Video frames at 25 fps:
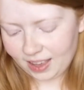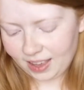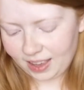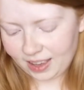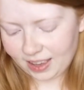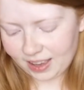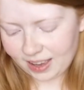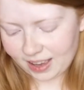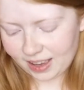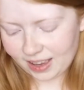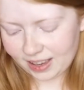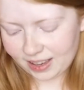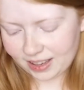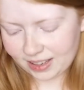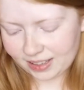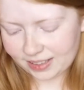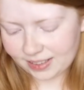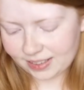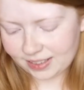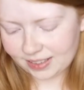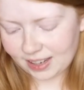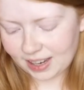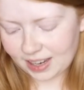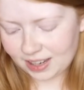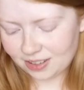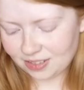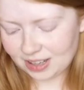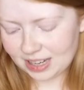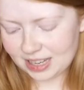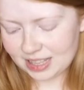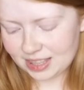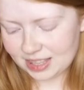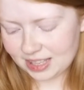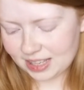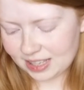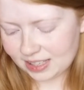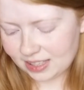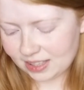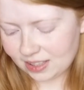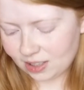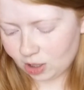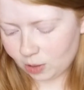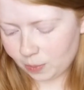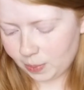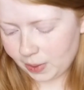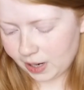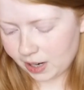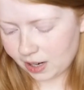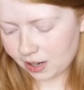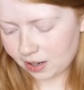And I read this
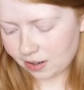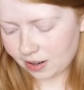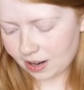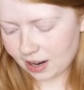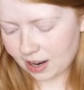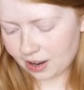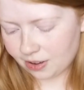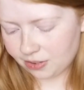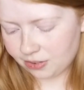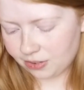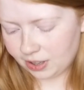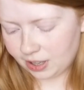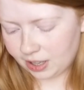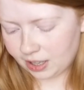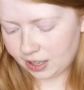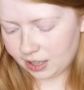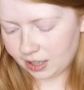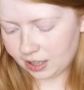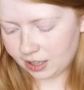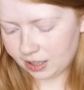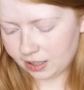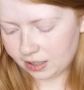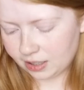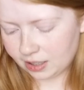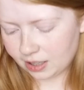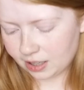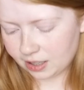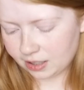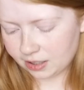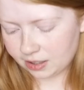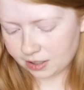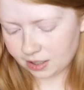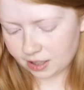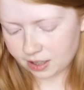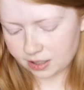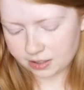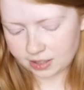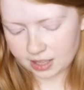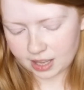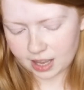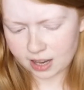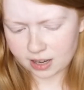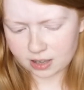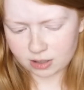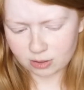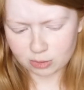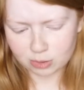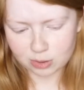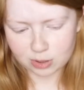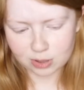little paragraph, and I thought
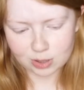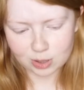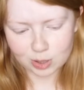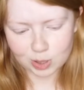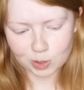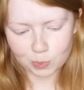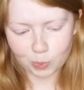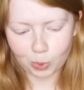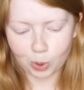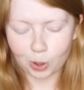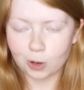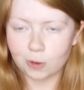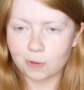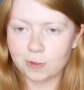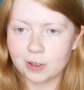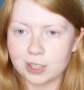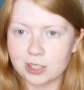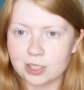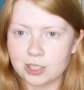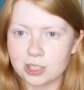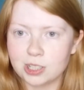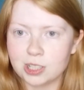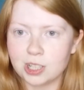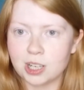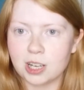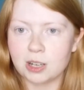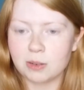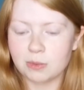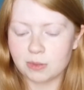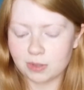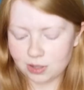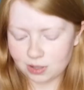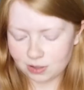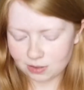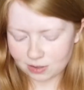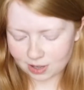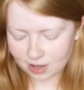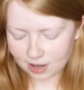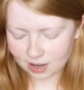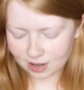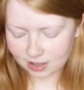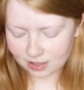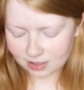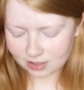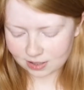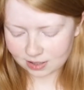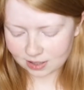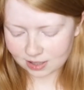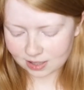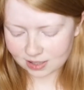that it was perfect to share with you
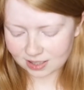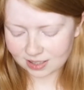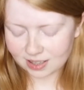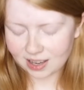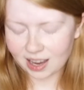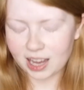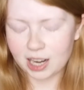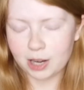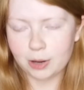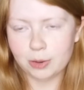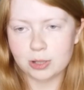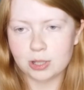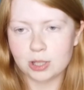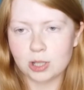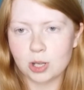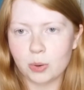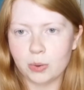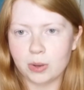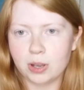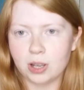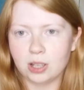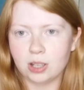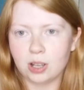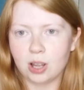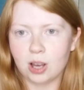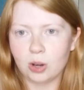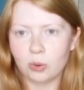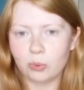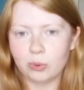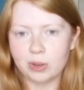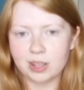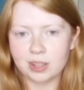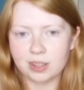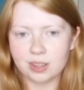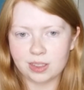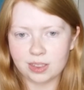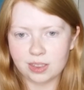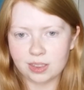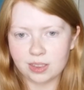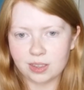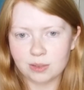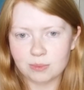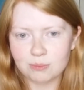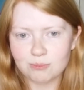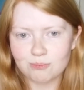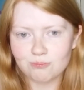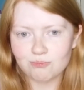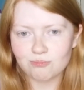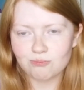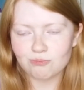guys, because it kind of was going along with
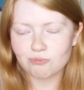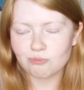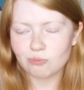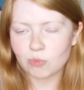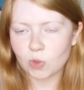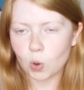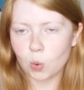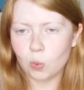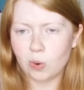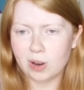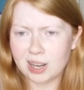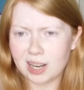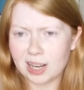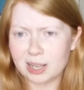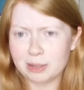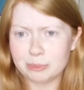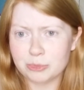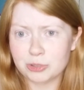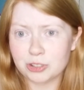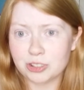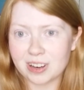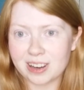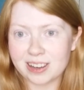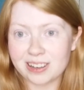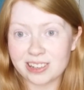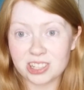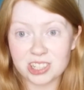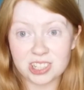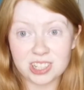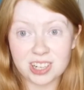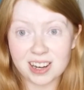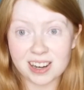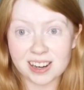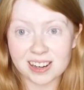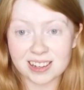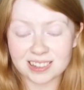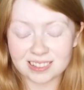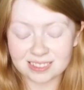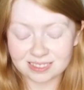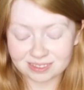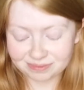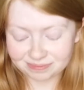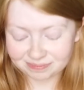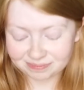what I'm trying to share.